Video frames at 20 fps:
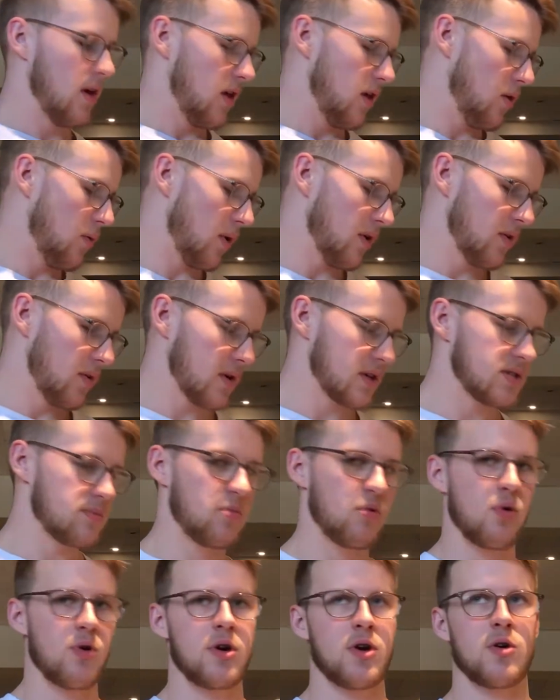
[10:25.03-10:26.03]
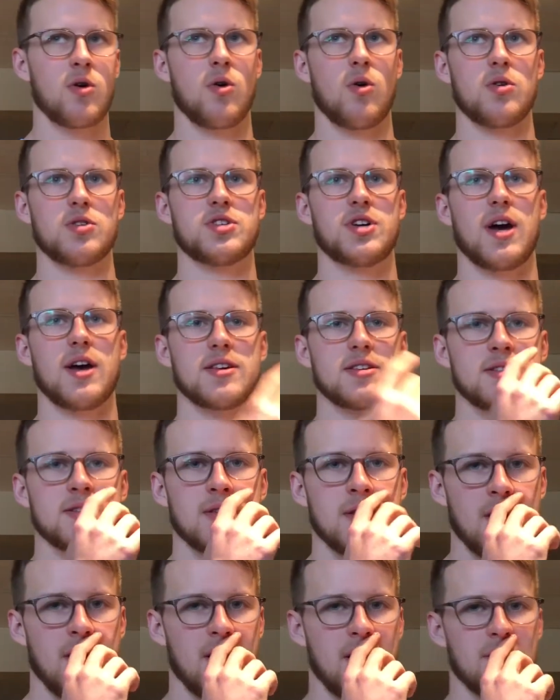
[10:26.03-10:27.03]
You want to explore your whole
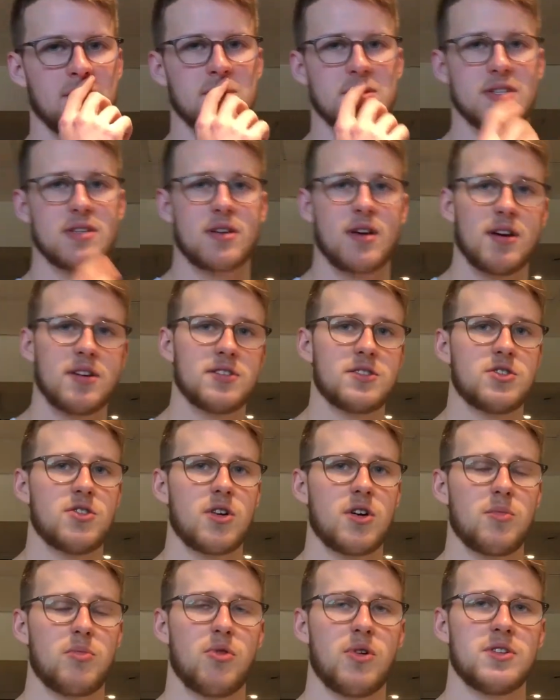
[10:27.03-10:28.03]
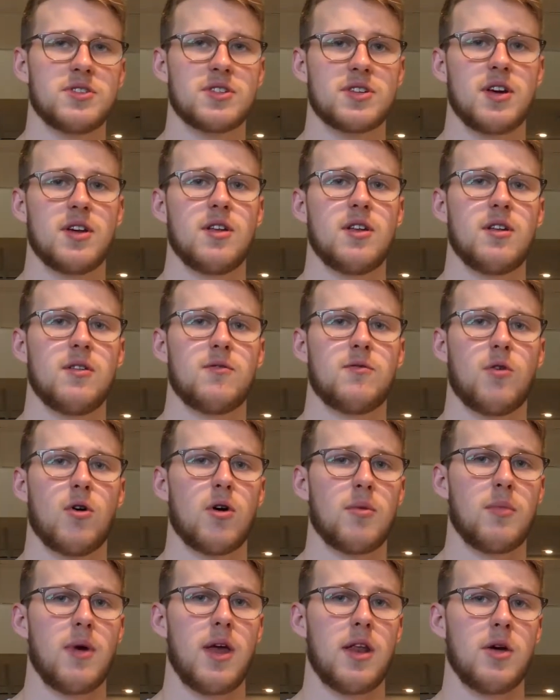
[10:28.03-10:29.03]
chest because trigger points can
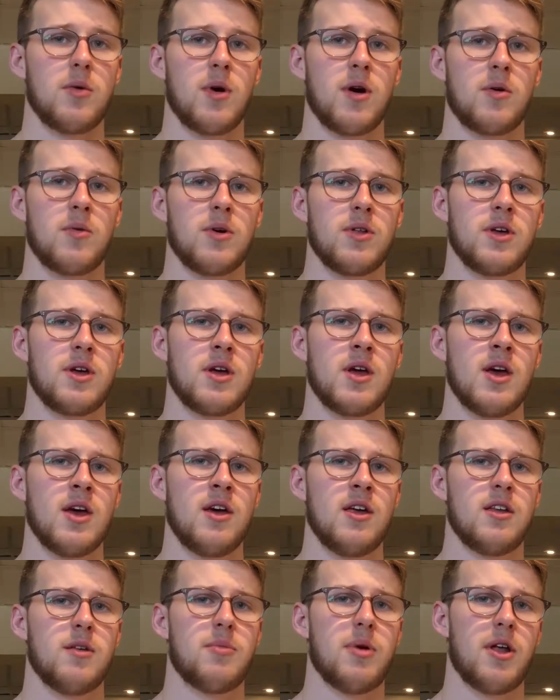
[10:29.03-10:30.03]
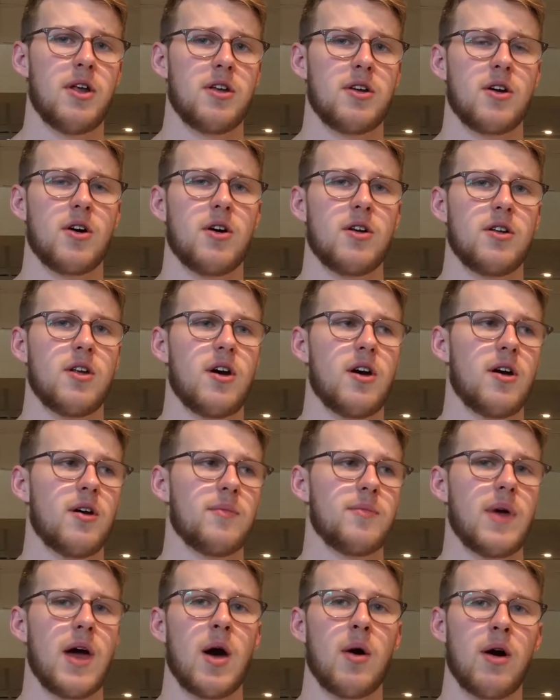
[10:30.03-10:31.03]
form anywhere really, depending on
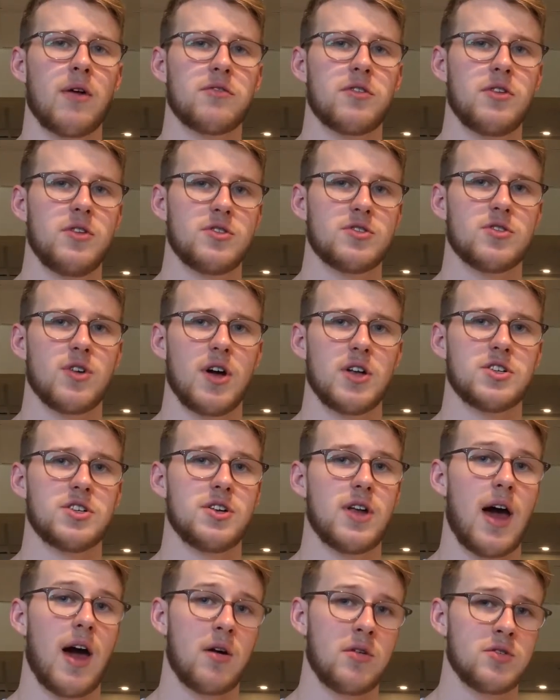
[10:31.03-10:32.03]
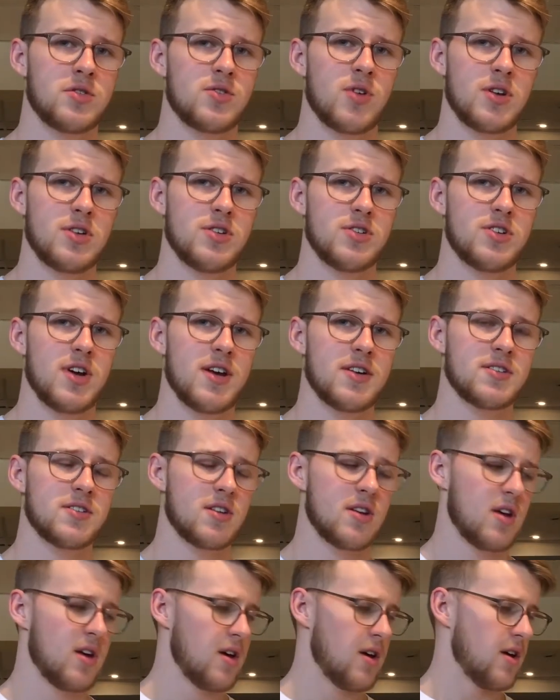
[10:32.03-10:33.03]
how often you stretch and how you stretch your chest.
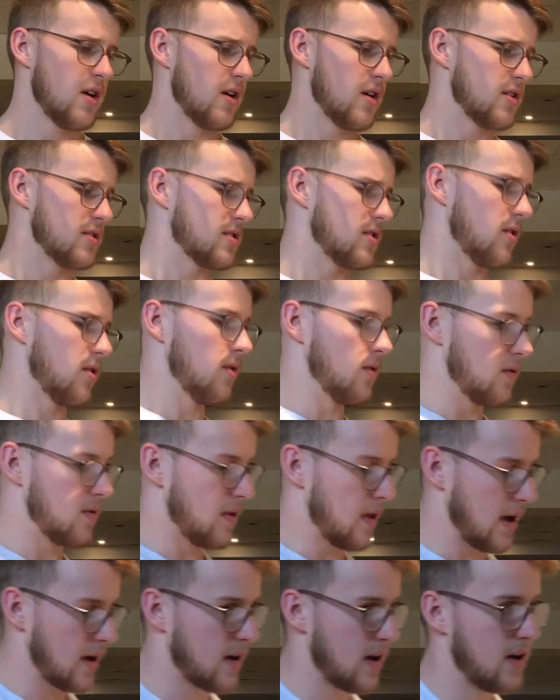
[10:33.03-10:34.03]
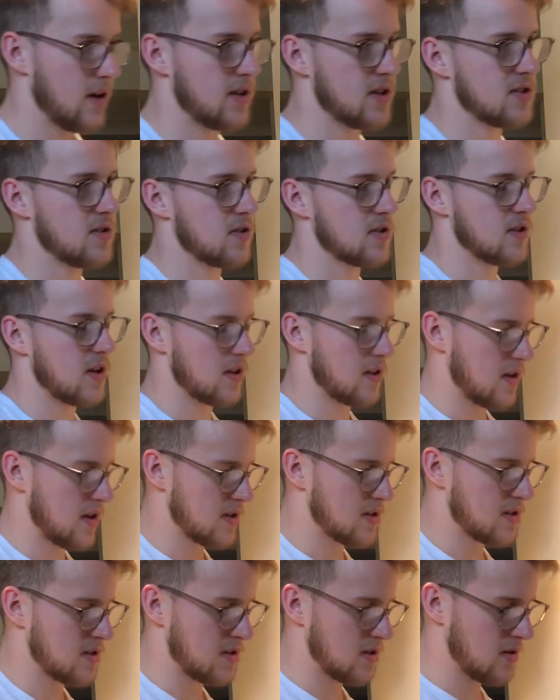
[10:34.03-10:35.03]
So that kind of just looks like
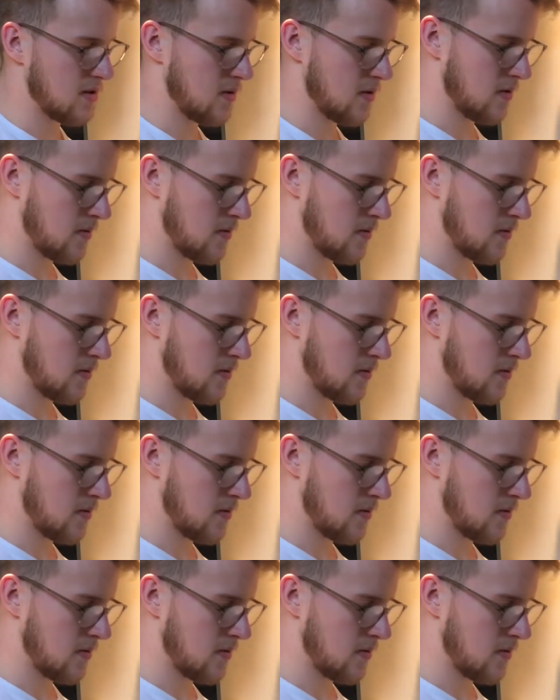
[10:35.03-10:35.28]
this.